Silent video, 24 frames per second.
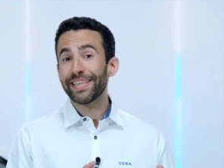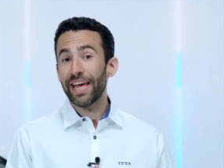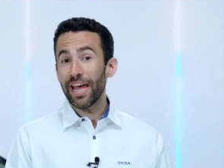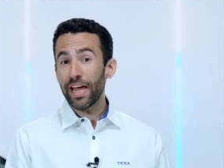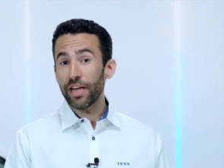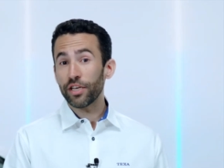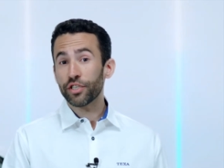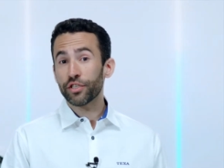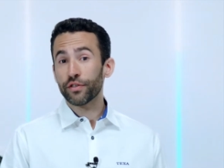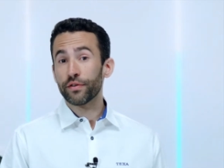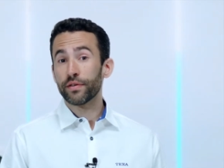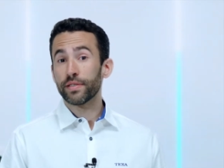
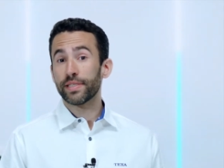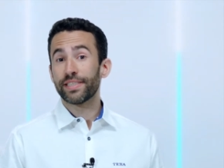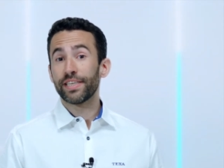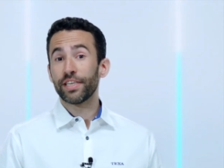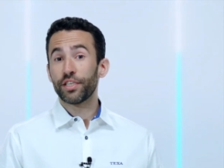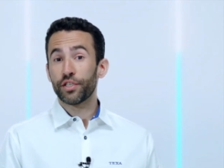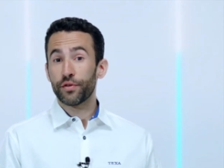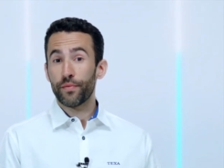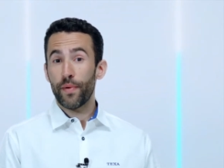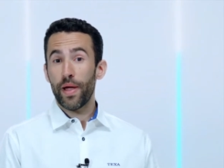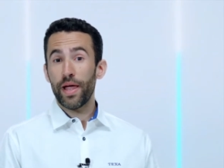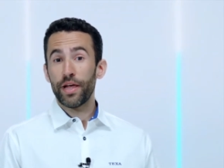dangerous
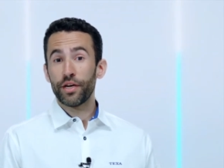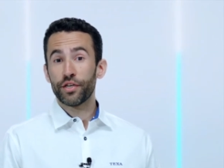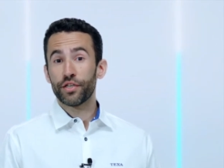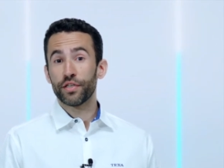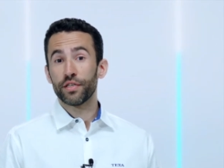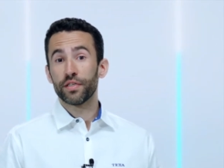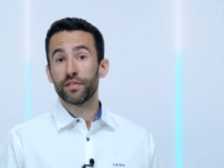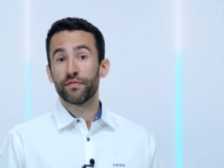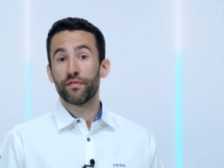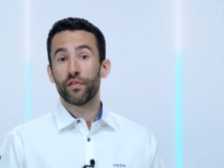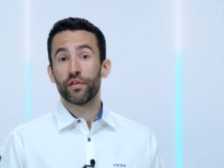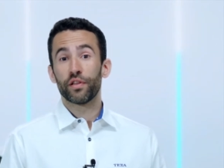
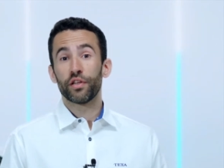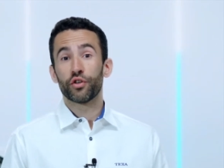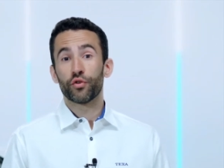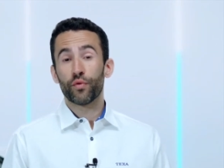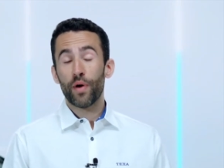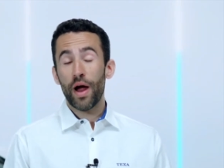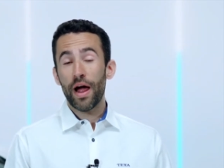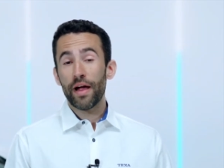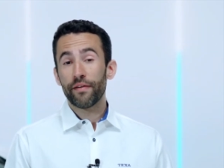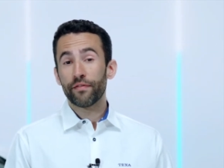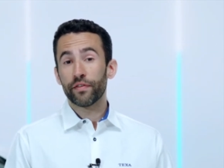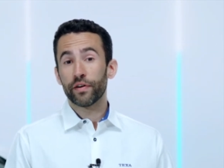situations for the
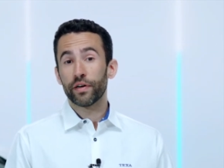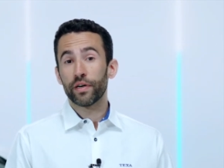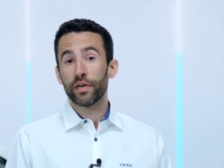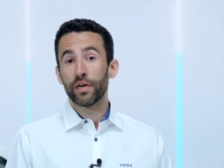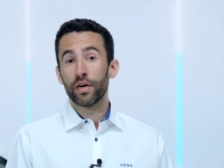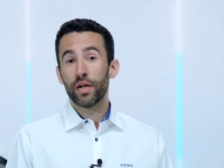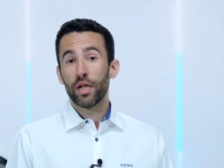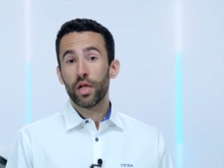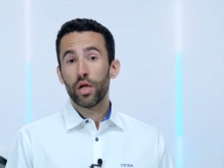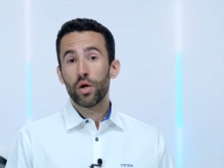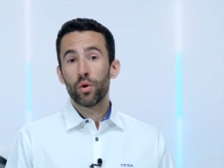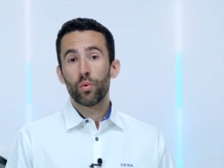driver,
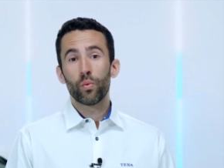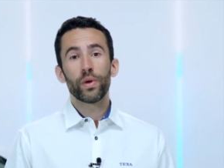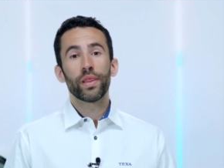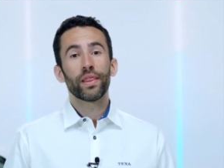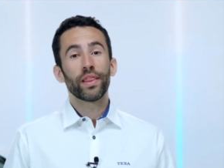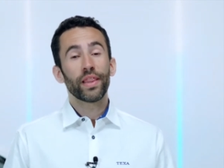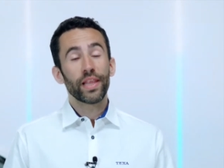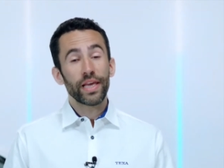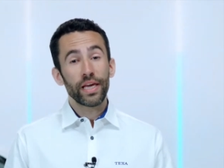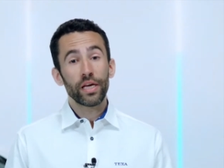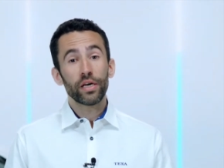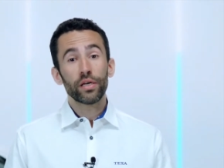with
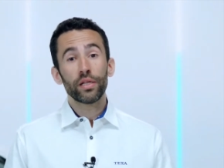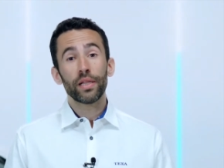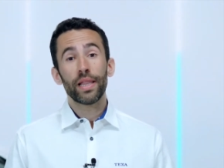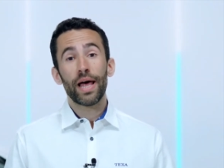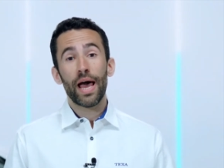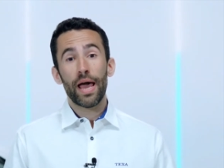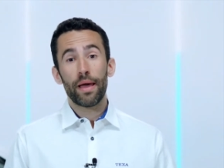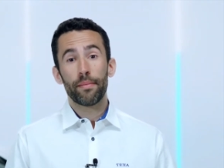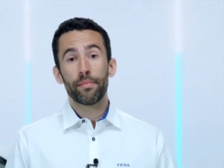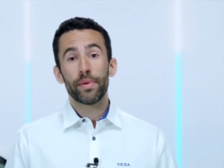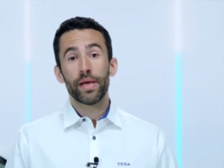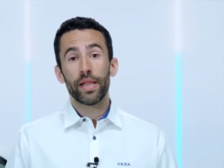legal
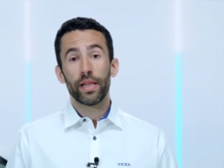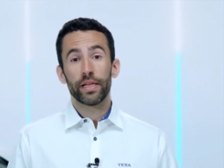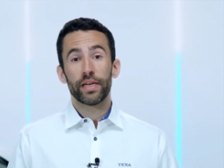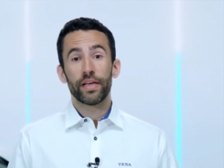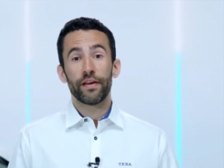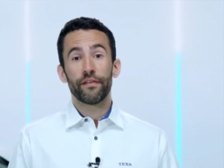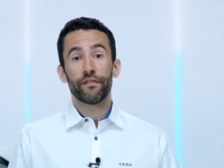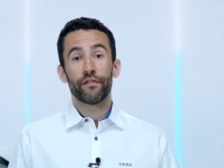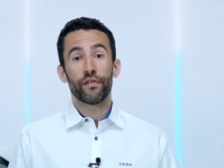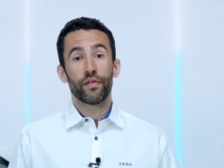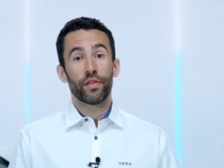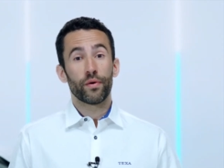
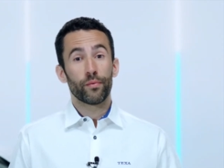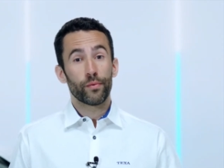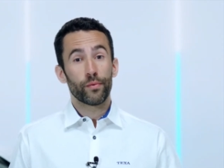liability for the